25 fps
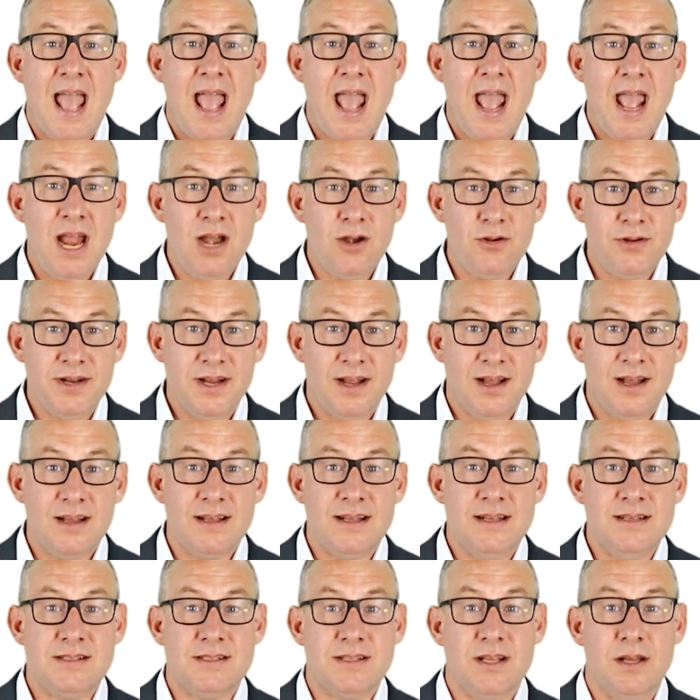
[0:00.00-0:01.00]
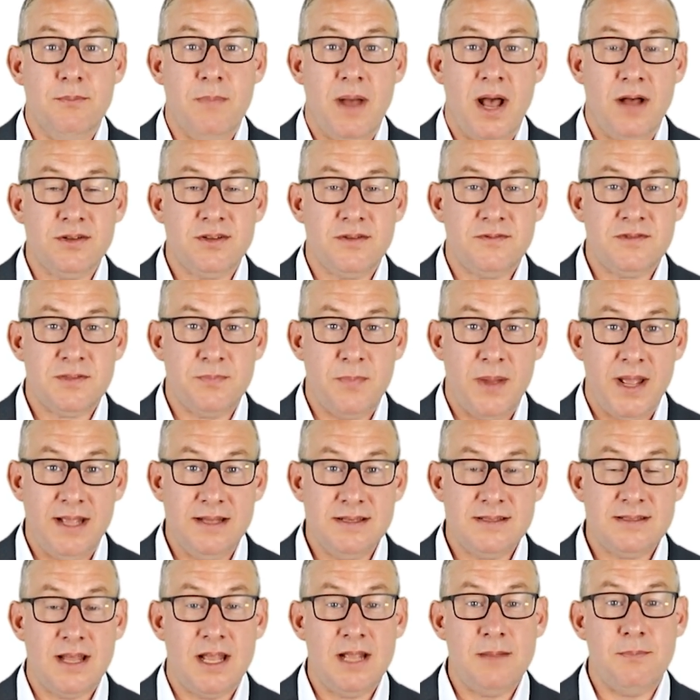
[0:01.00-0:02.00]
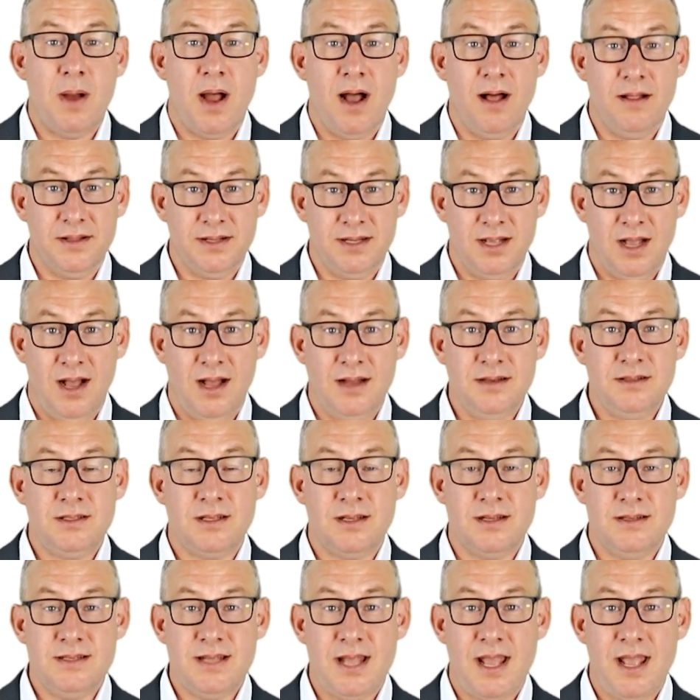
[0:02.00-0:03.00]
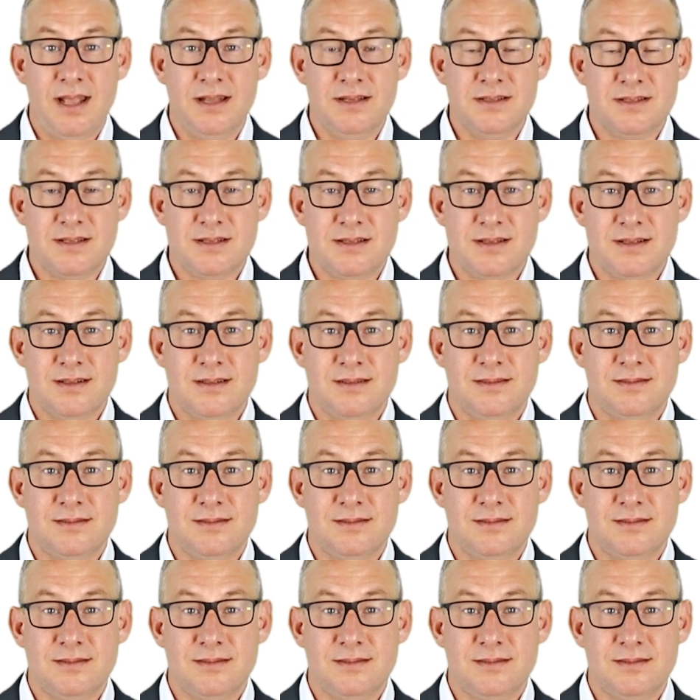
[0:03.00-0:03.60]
Area is the amount of space a polygon contains.